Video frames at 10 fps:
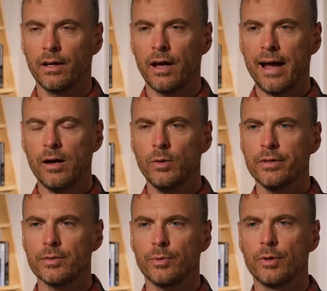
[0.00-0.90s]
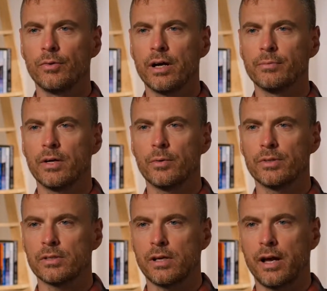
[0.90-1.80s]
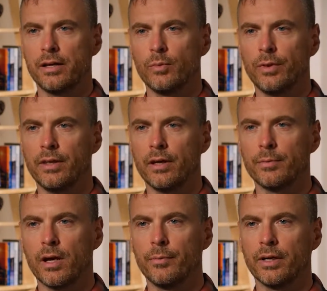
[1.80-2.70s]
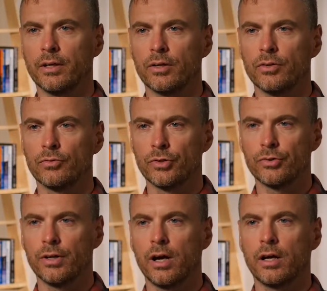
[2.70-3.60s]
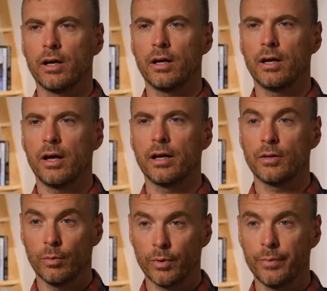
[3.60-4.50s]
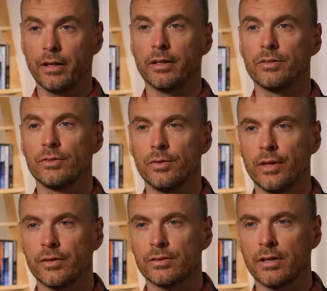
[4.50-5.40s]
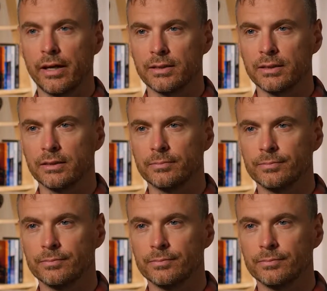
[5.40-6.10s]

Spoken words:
How will this program coincide with the upcoming Rudra Yaga at Kumbha Mela in 2019?